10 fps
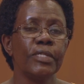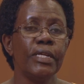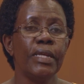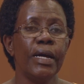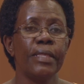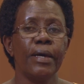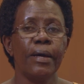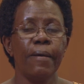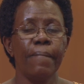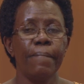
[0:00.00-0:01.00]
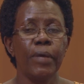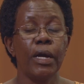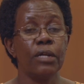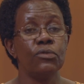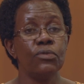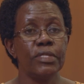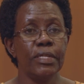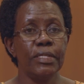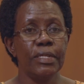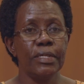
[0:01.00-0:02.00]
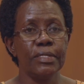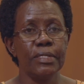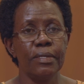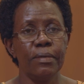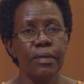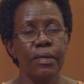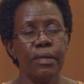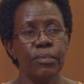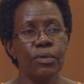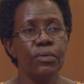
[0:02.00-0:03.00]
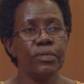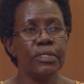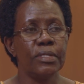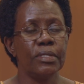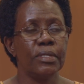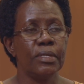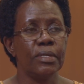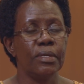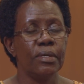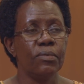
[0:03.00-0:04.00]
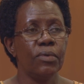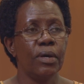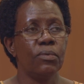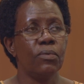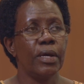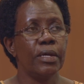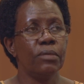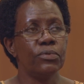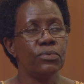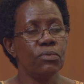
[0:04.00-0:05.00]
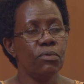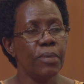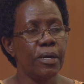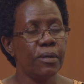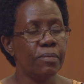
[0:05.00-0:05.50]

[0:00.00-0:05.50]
in other cultural settings, because where we were in Busukuma,